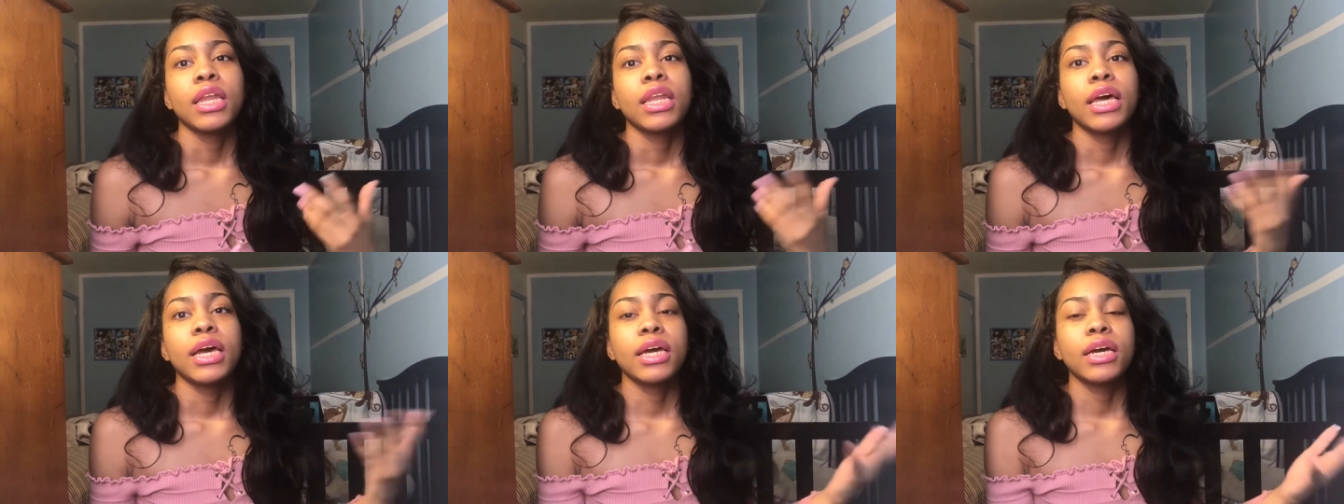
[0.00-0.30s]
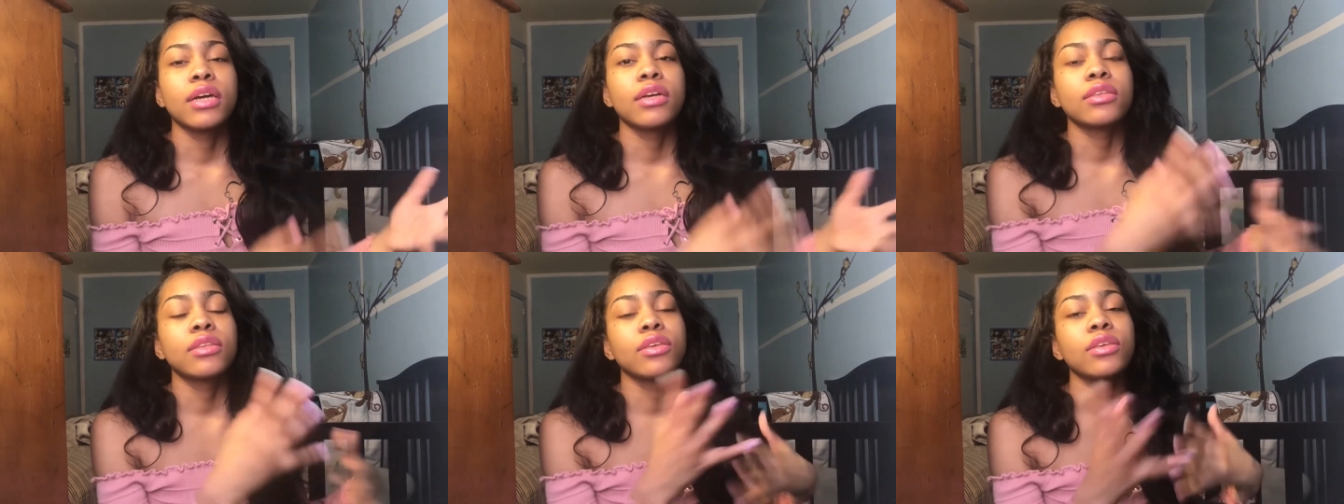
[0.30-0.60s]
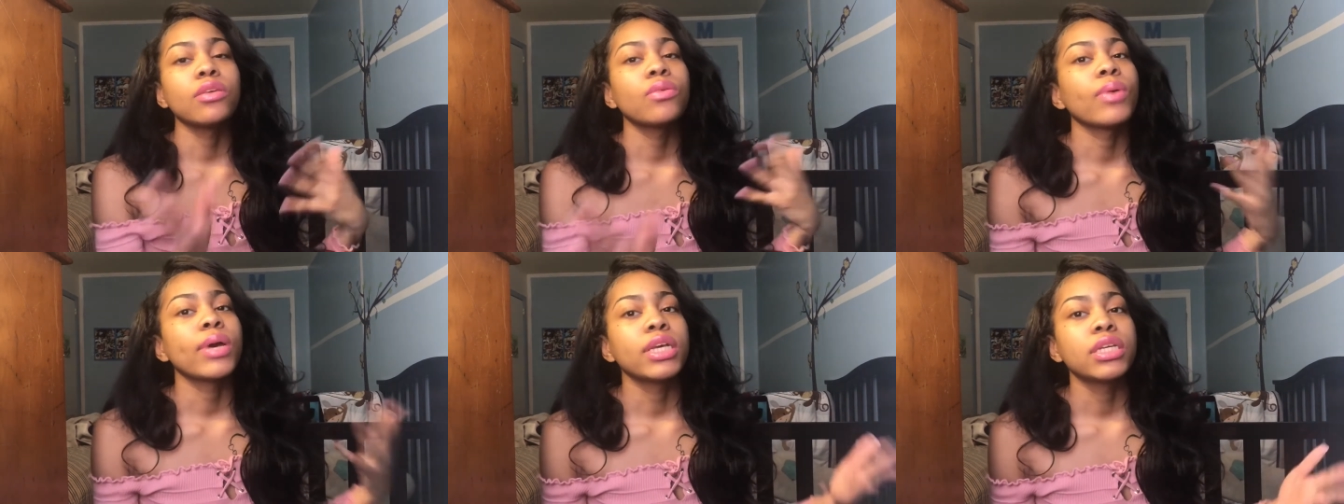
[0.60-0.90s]
like, a
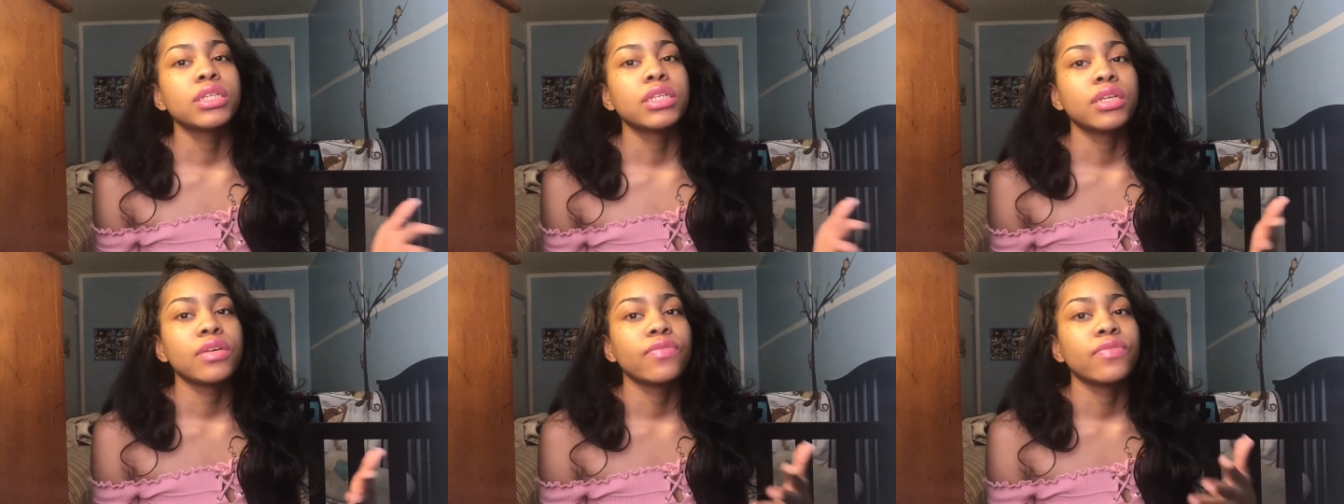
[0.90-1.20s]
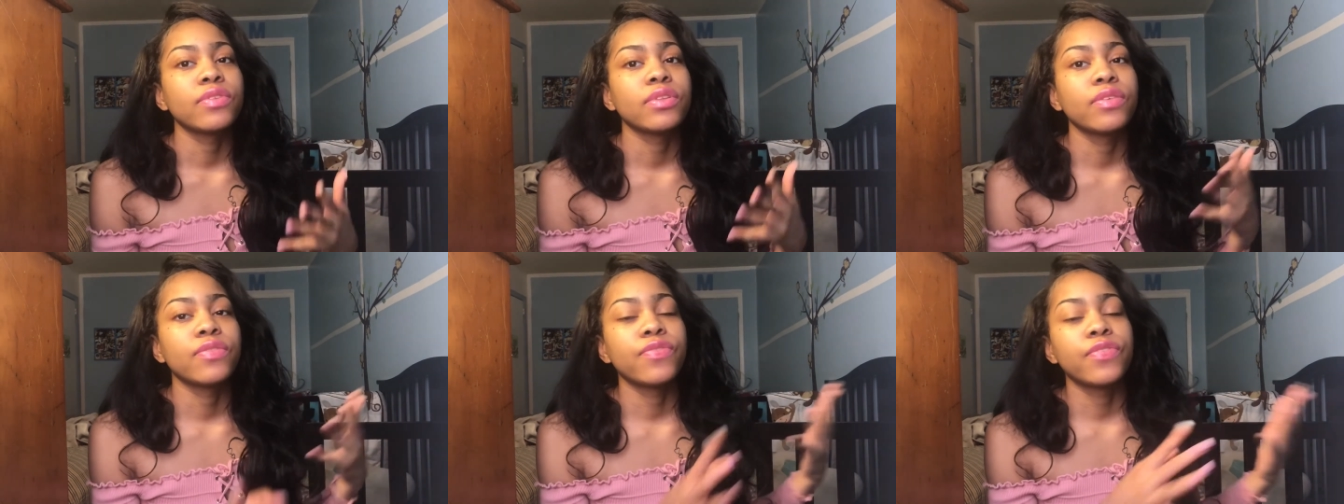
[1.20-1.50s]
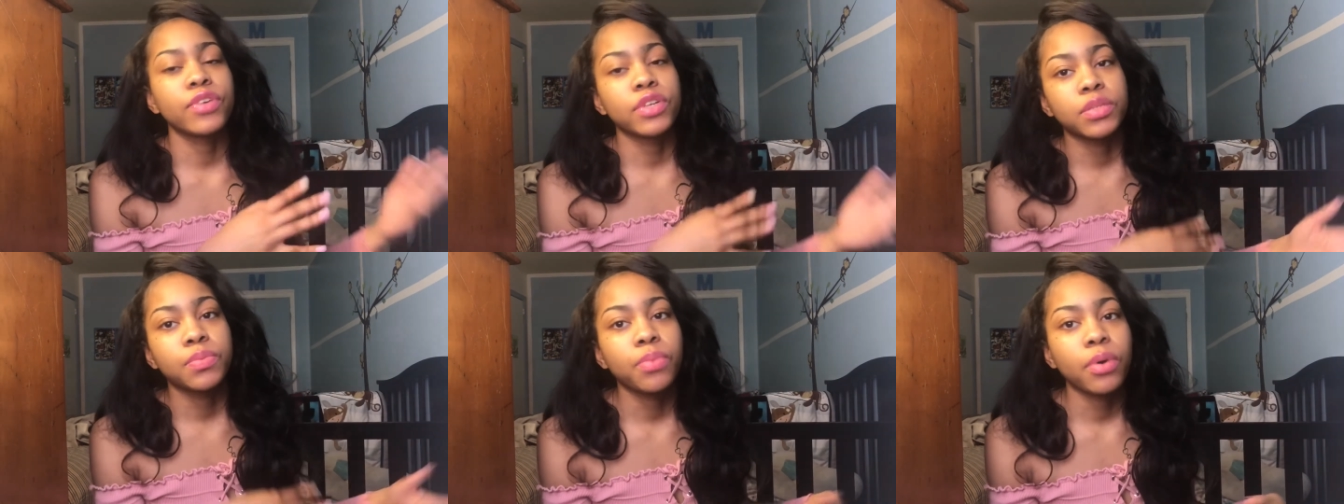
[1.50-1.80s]
continuation of the
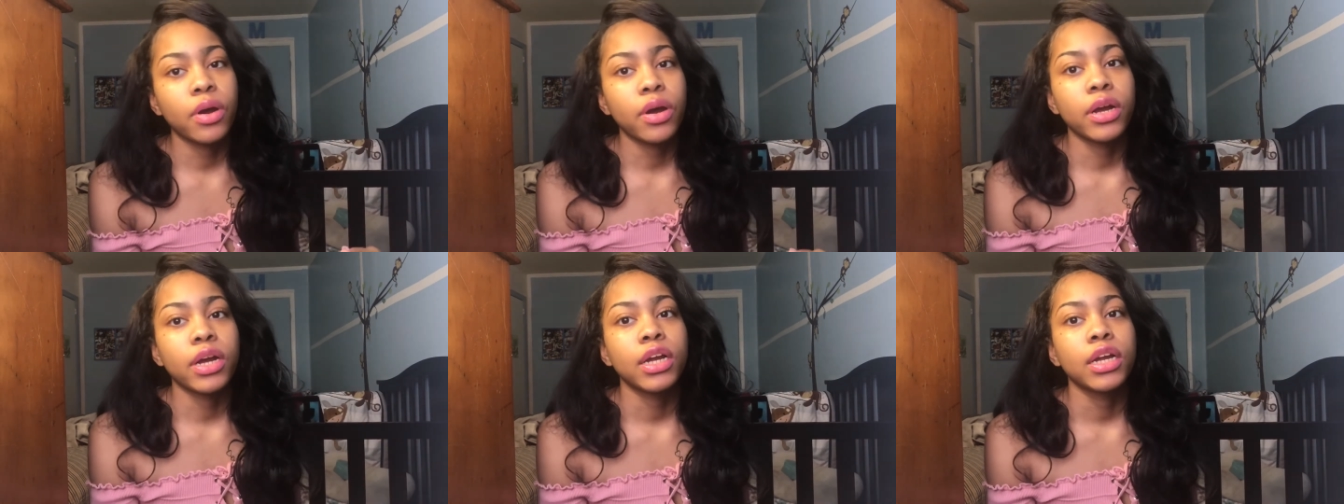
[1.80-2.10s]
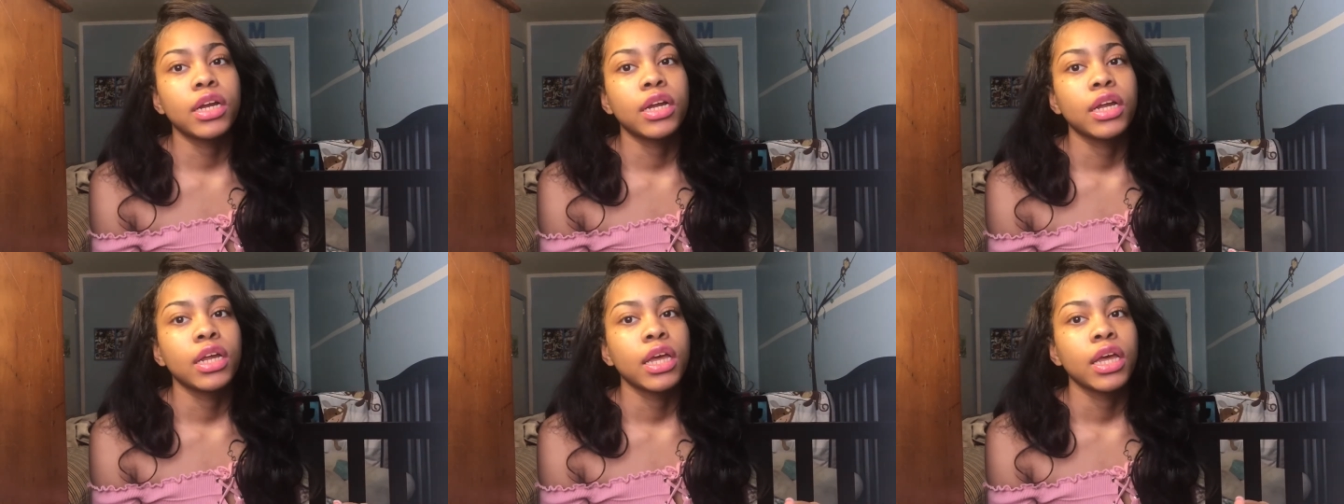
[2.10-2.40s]
first part